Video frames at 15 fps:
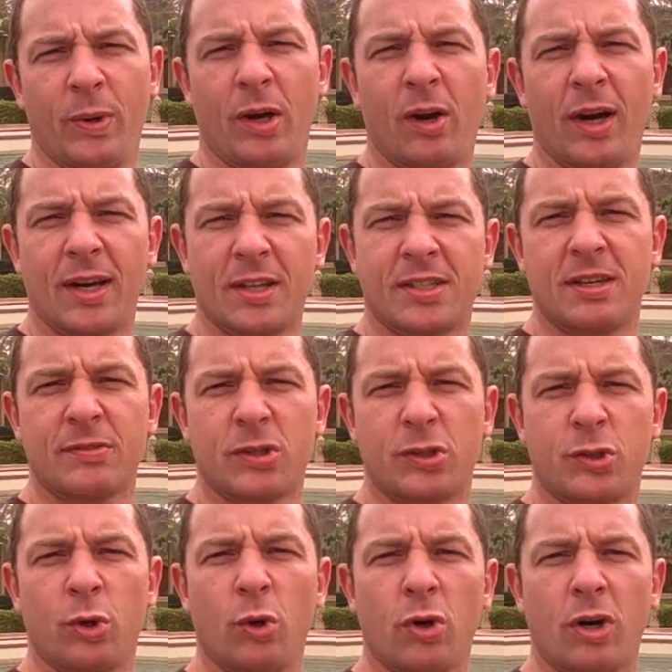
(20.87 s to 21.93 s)
hired ourselves a
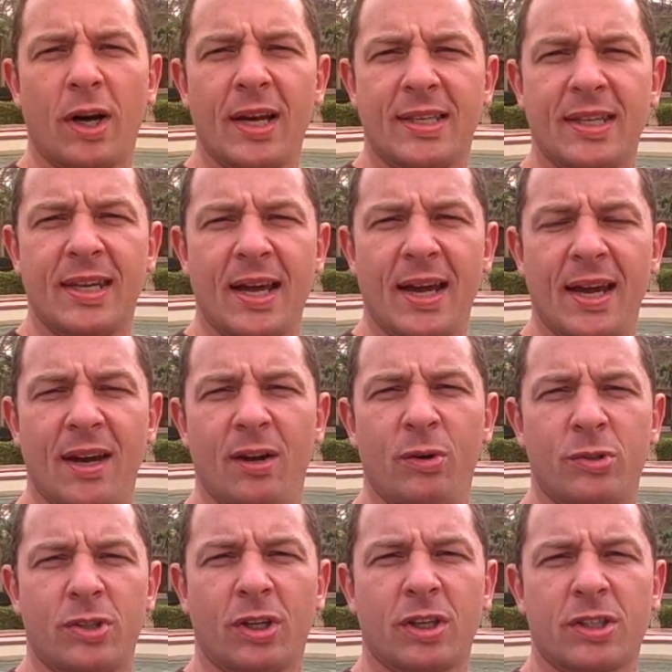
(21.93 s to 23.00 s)
tour guide today
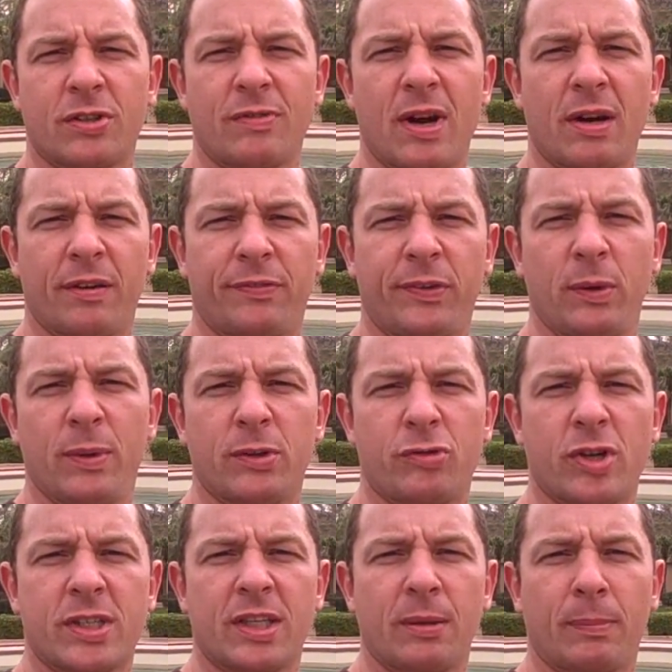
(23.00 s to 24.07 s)
who took us around a few
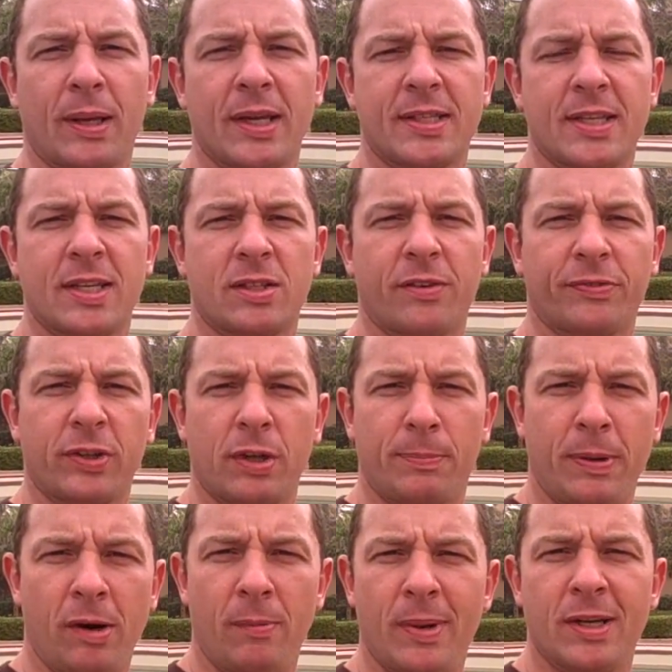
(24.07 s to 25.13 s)
interesting places, off to the
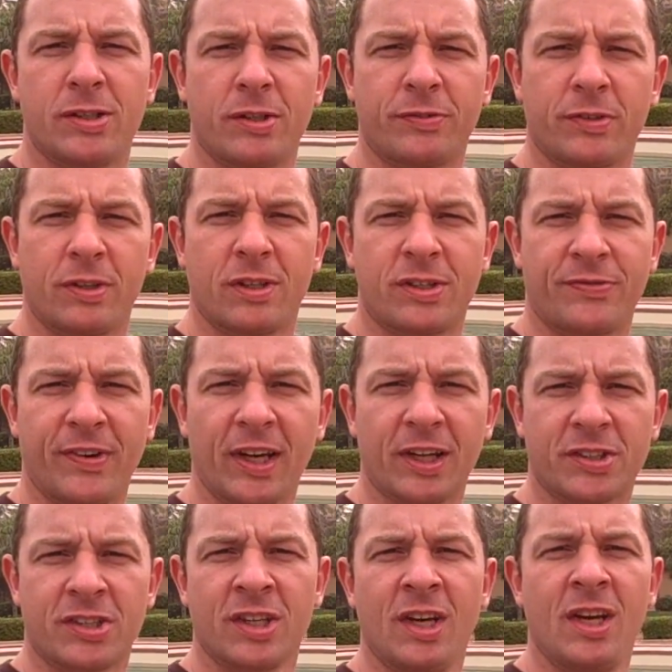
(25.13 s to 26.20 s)
pyramids, off to the
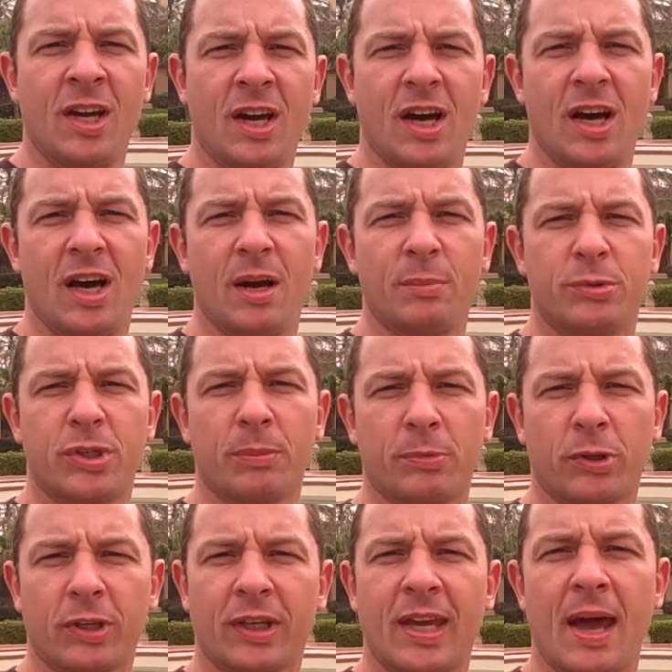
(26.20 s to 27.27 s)
Sphinx,
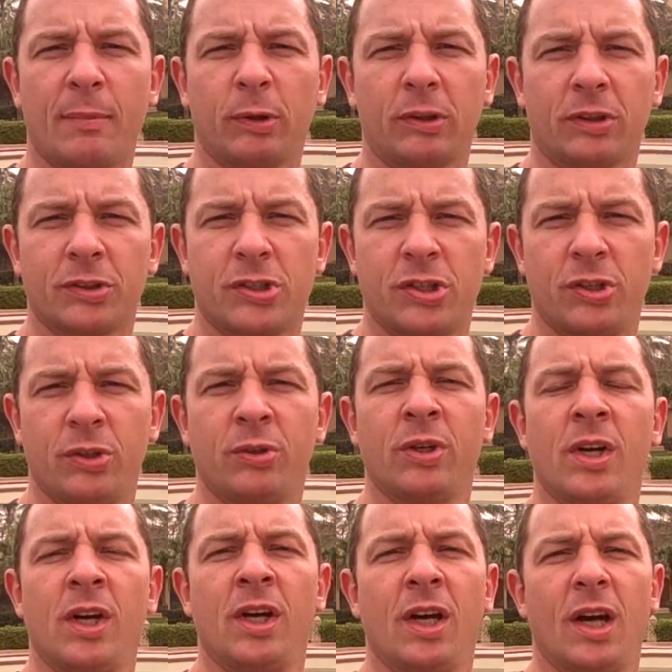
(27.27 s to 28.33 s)
jumped on a camel or two,
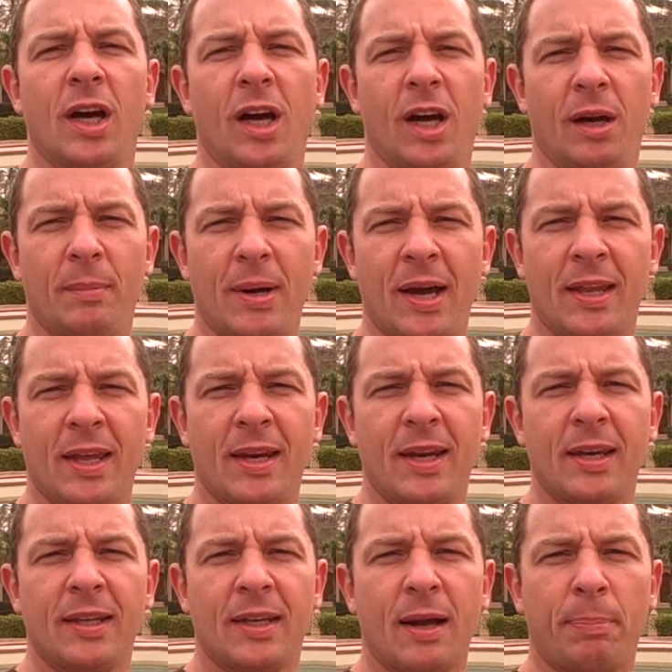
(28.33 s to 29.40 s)
and then
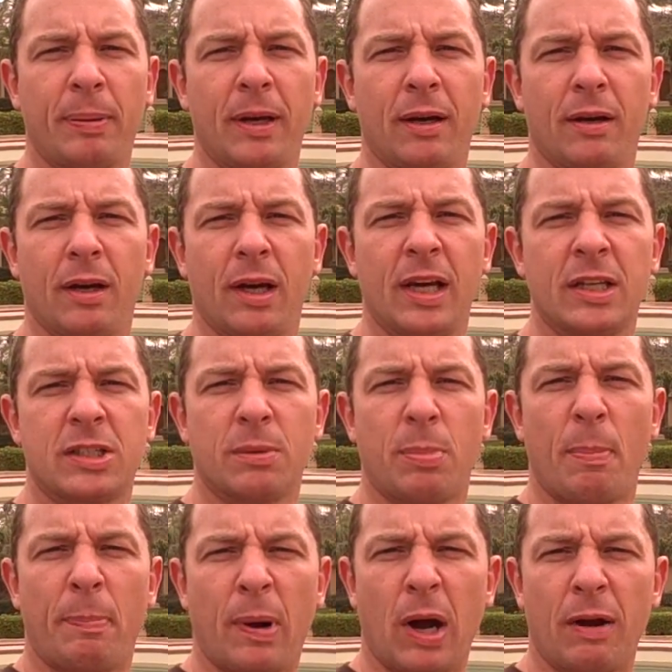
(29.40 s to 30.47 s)
ended up in some
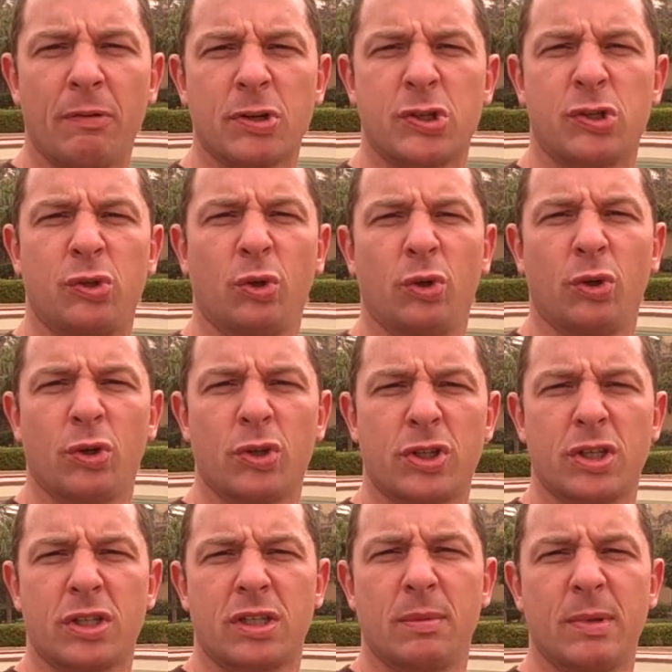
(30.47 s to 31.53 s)
papyrus
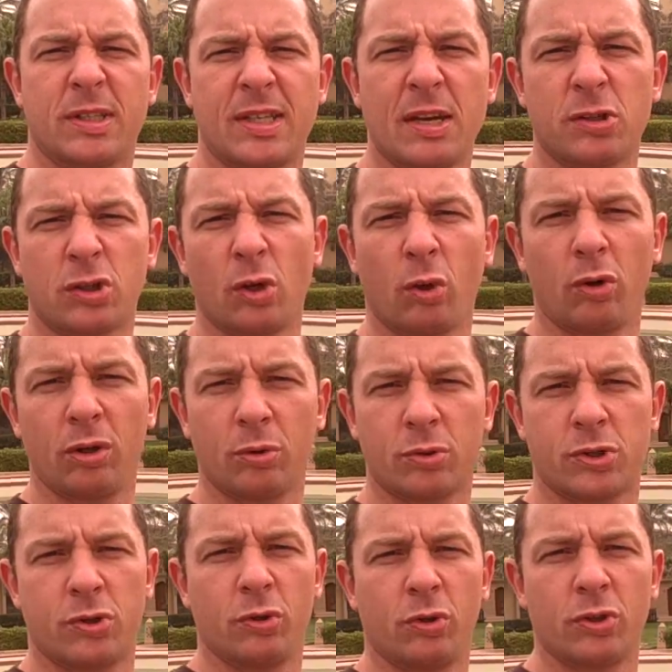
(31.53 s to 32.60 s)
stores and some essential oil
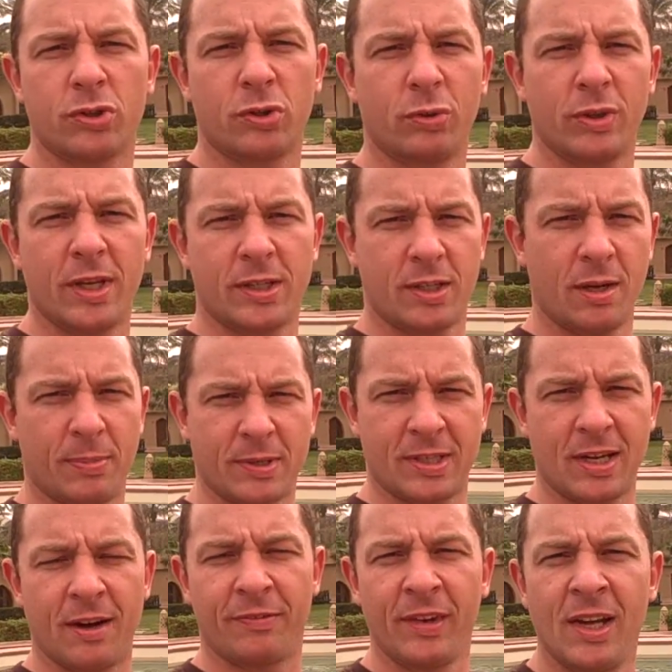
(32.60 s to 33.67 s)
stores and all this type of
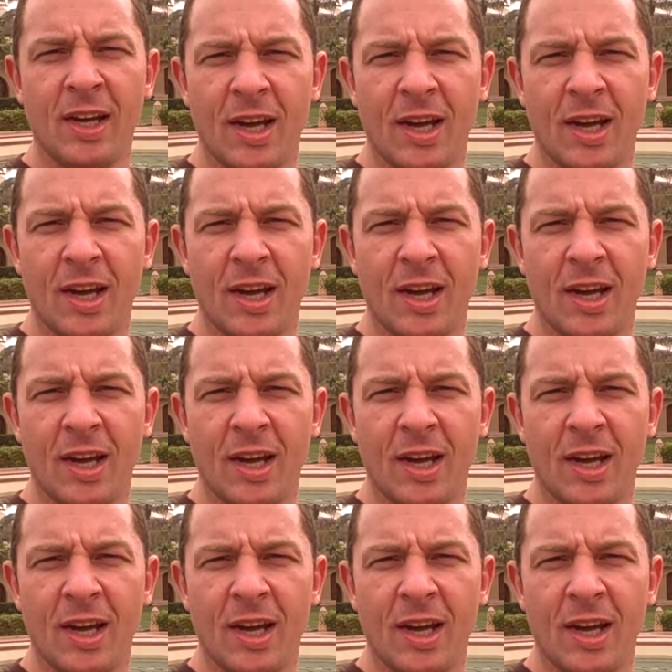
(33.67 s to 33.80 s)
stuff.